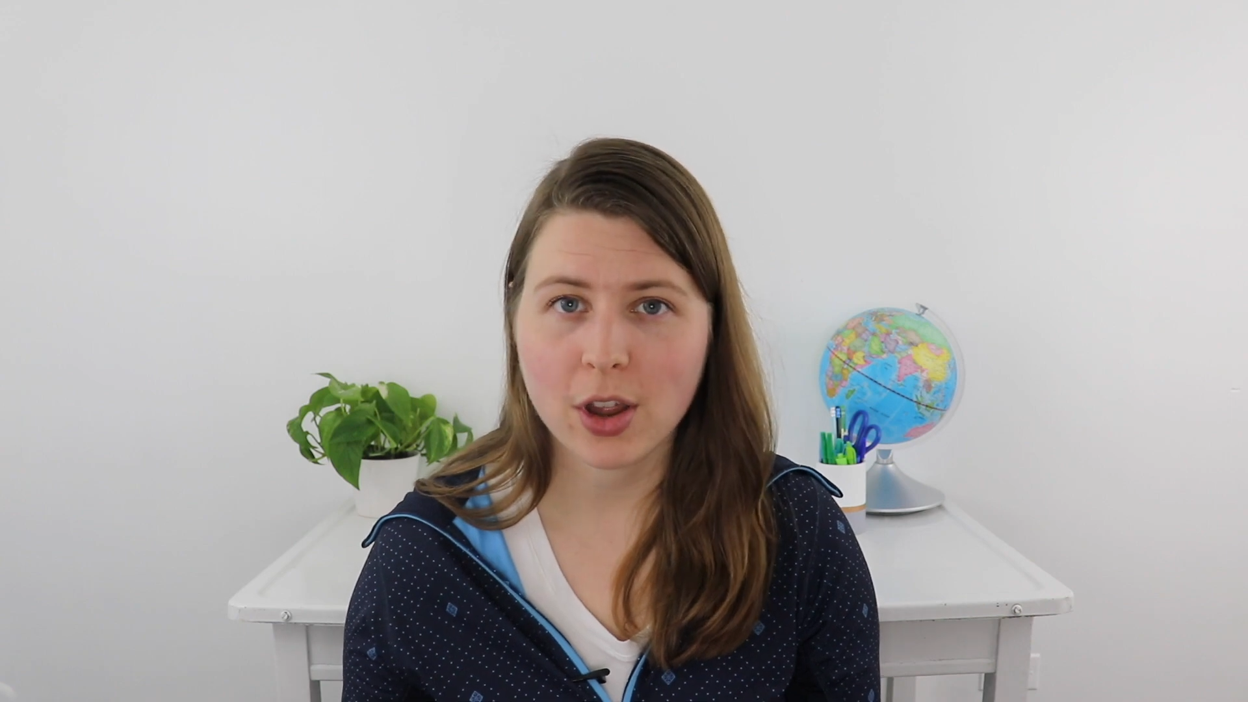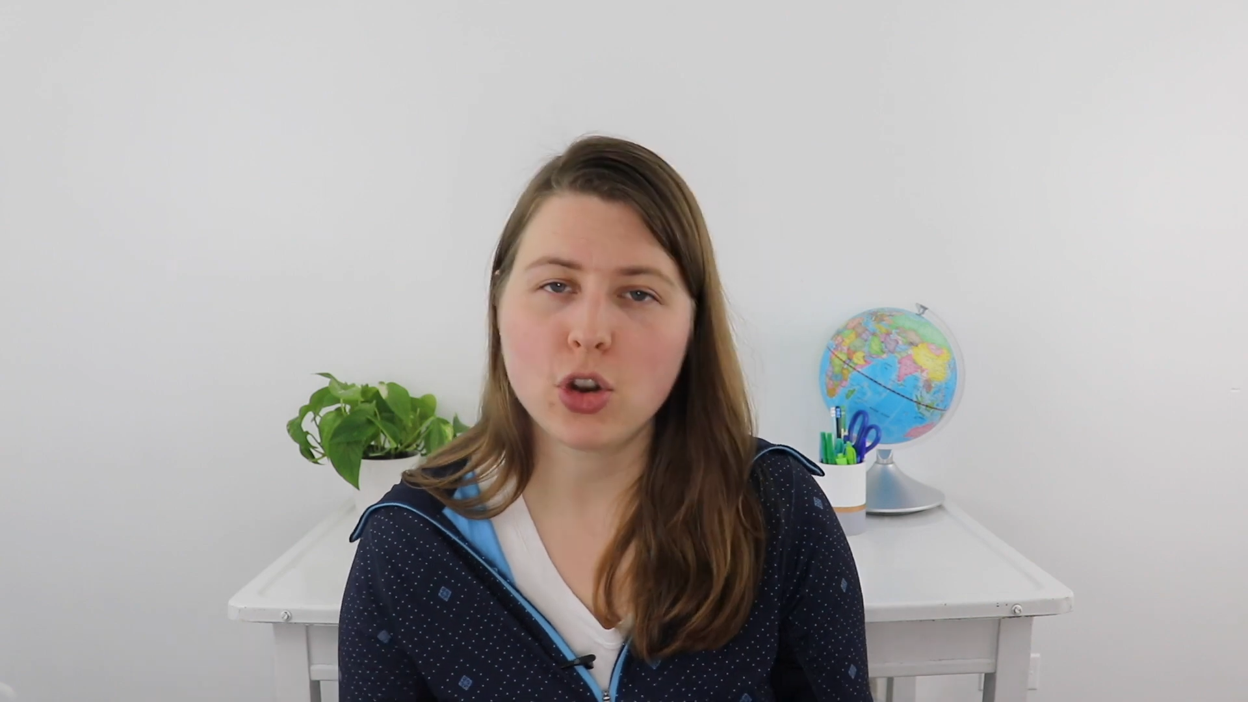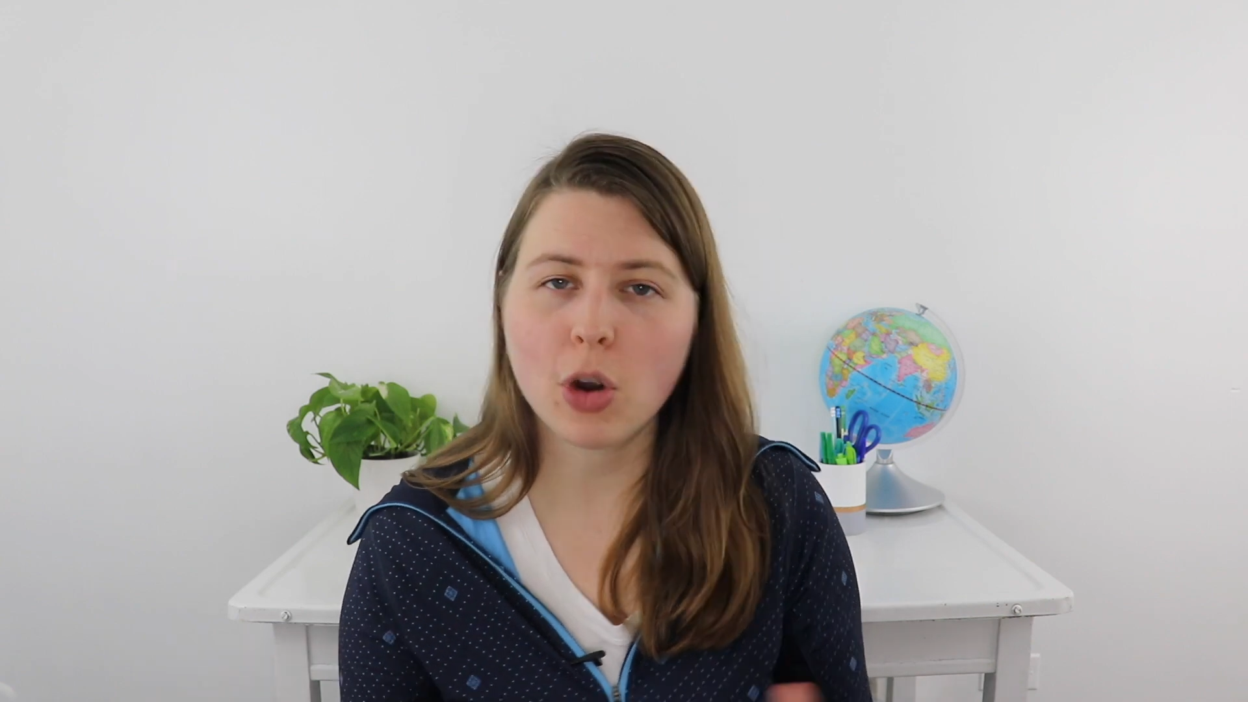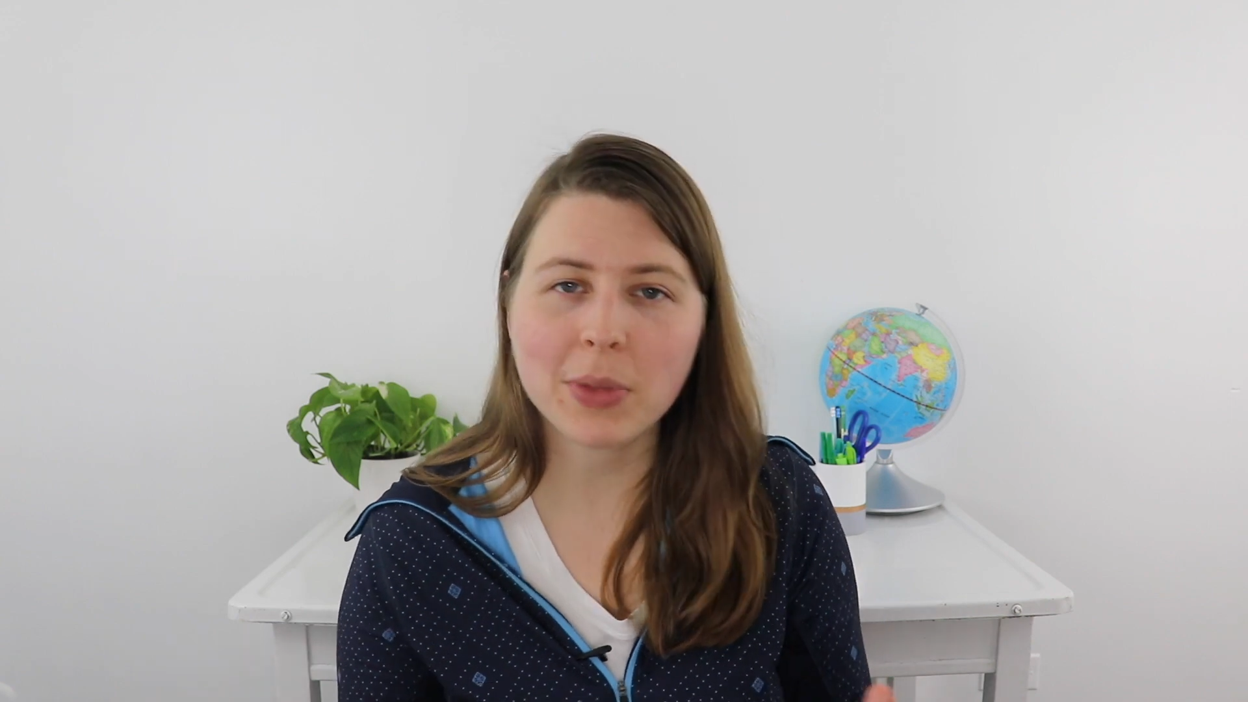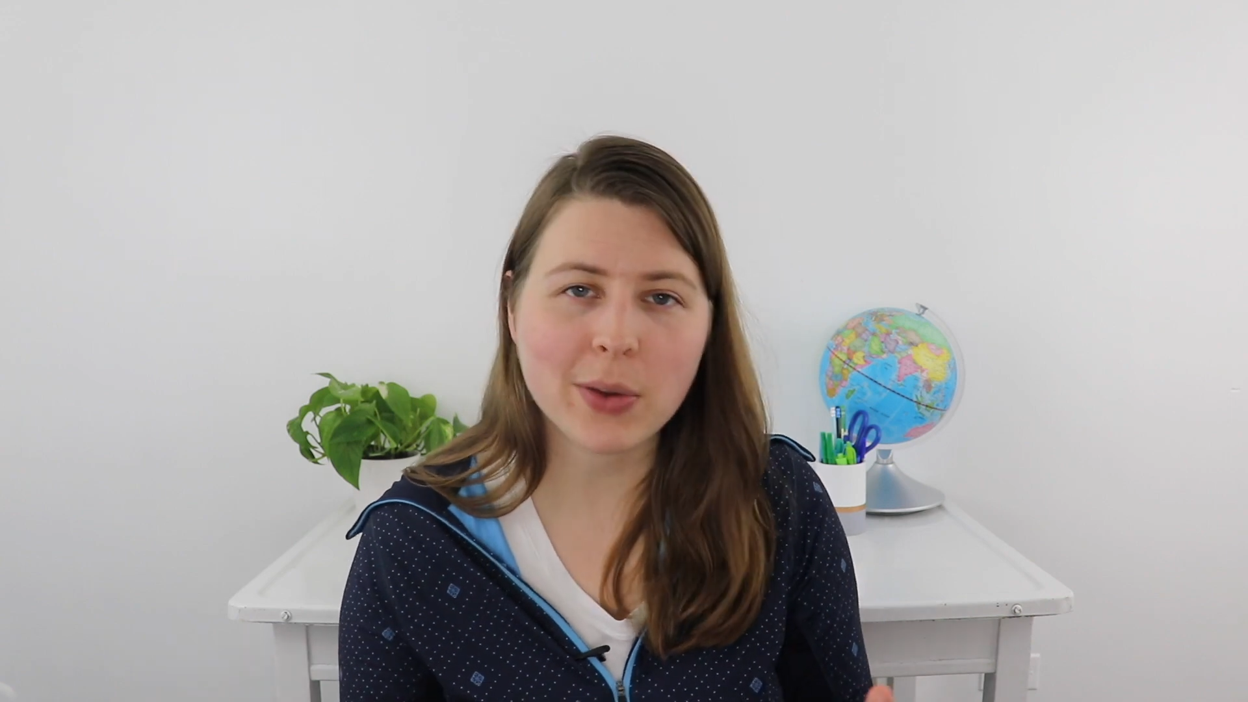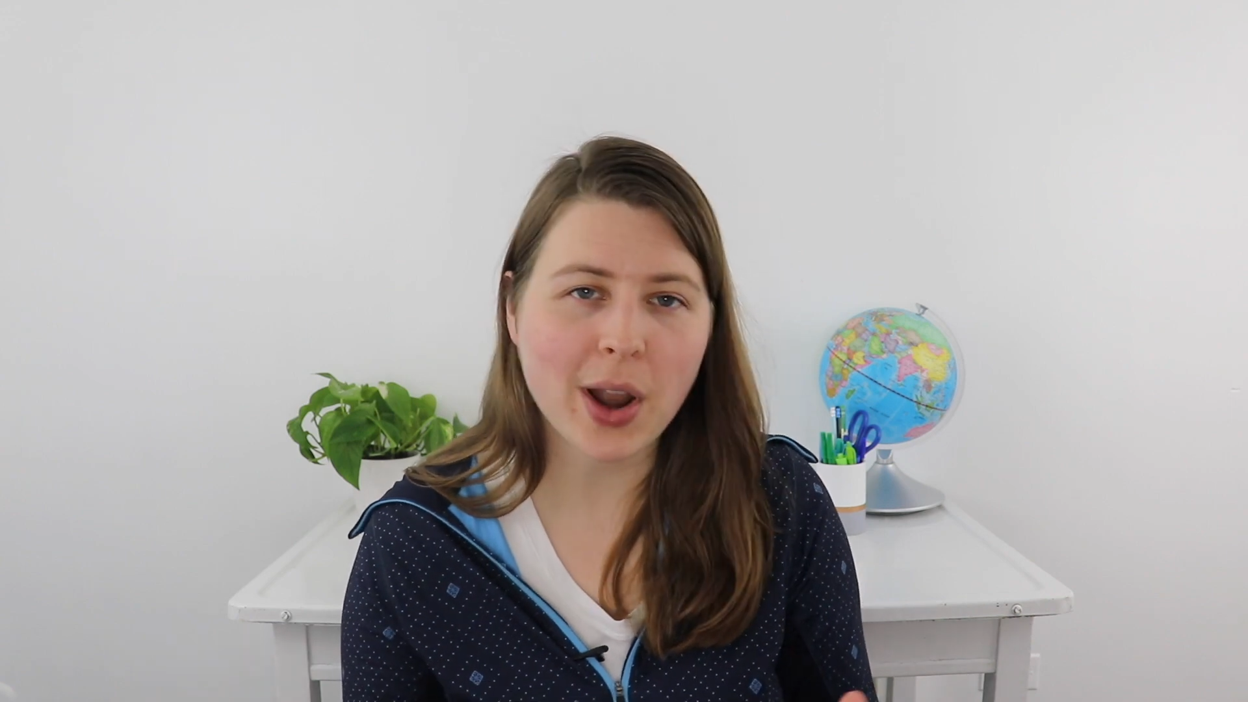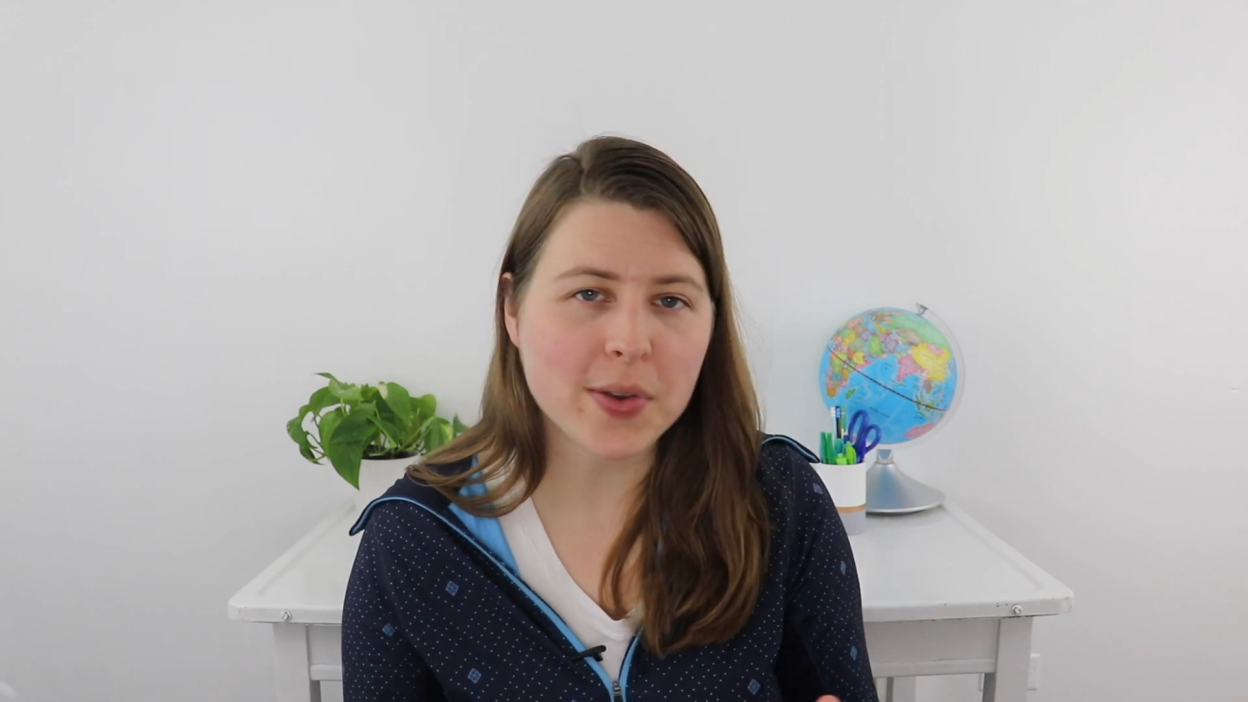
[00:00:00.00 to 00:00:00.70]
Normally, when I